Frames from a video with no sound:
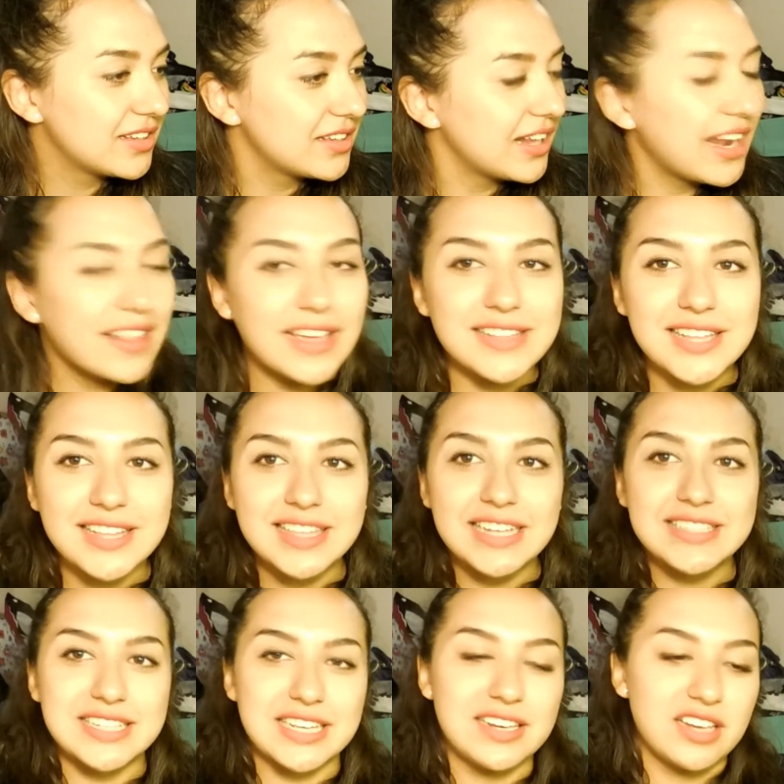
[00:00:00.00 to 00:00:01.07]
And I like that
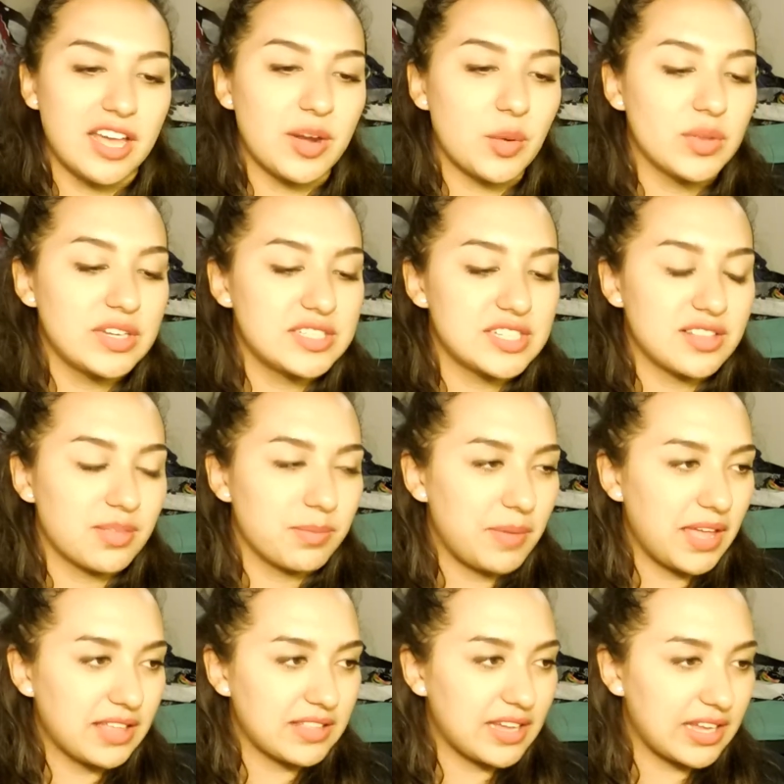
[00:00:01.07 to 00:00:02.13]
they did not only just
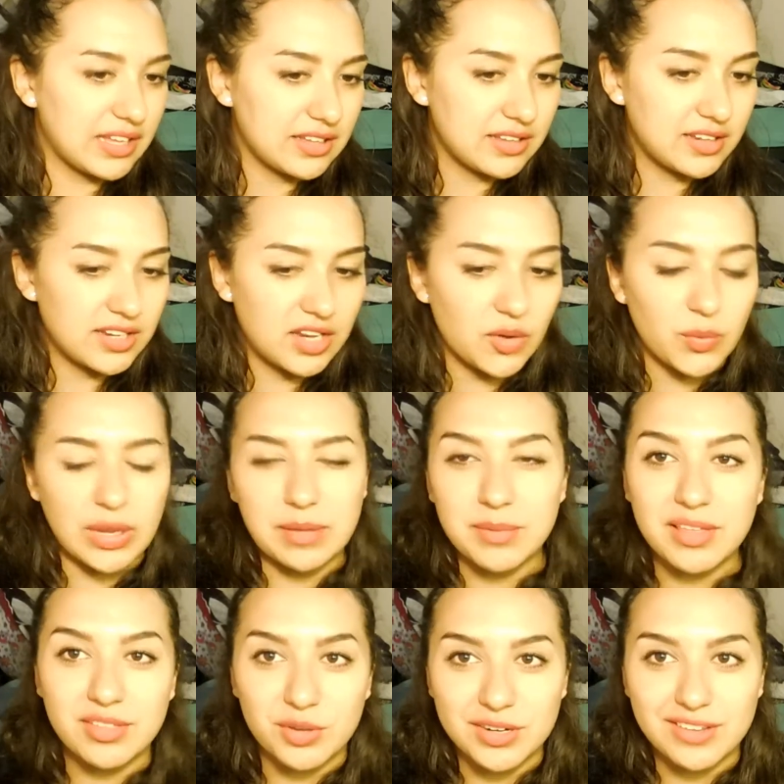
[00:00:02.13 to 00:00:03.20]
make like a
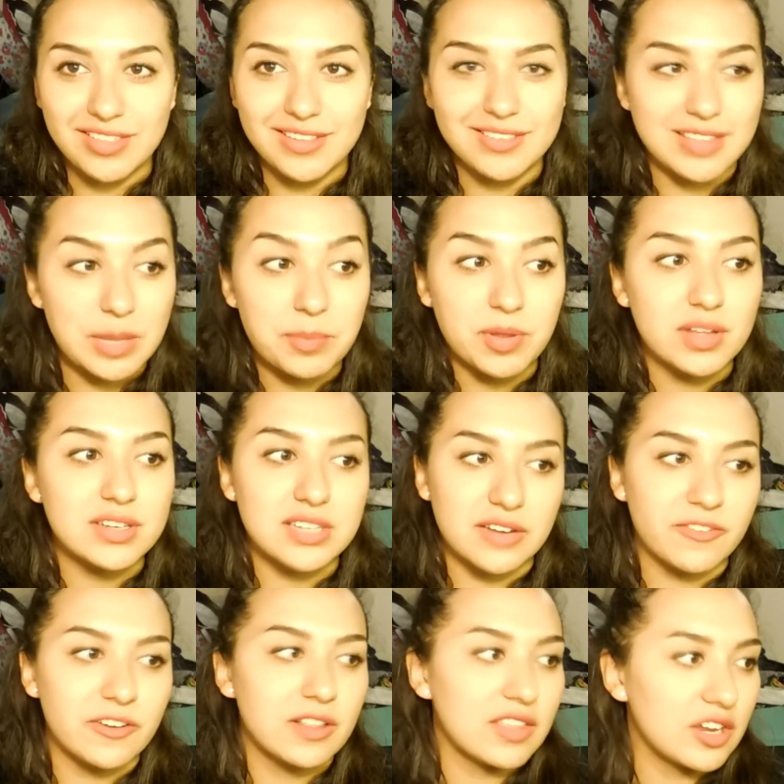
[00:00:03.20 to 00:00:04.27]
remix of this, they put
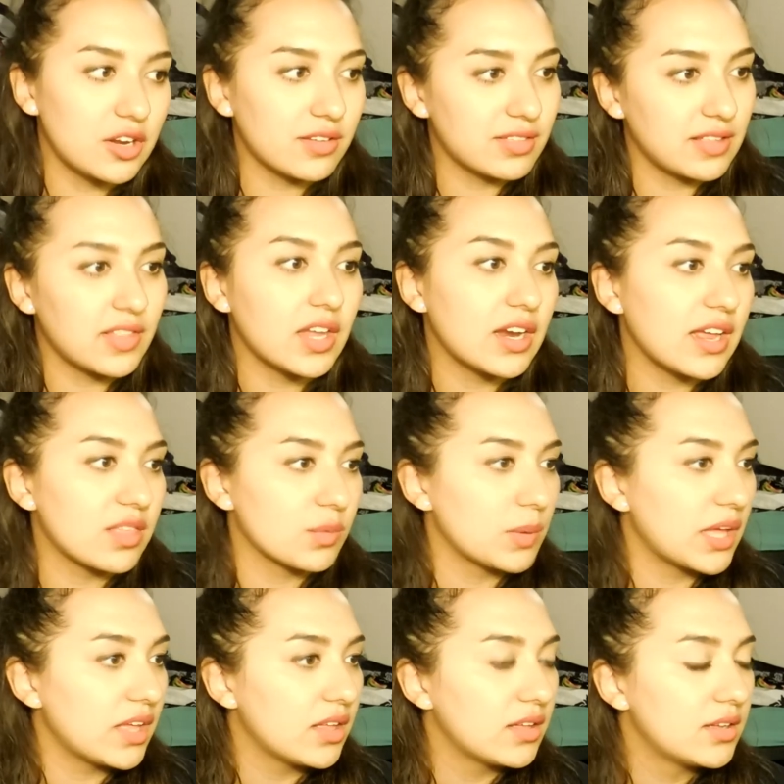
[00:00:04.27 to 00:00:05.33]
different lyrics in there as
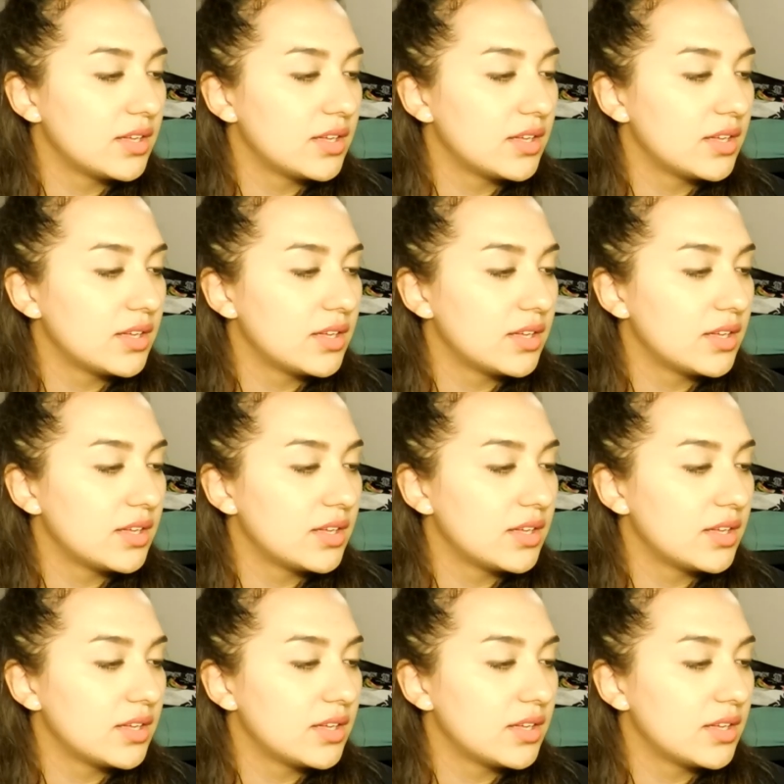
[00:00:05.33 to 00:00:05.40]
well.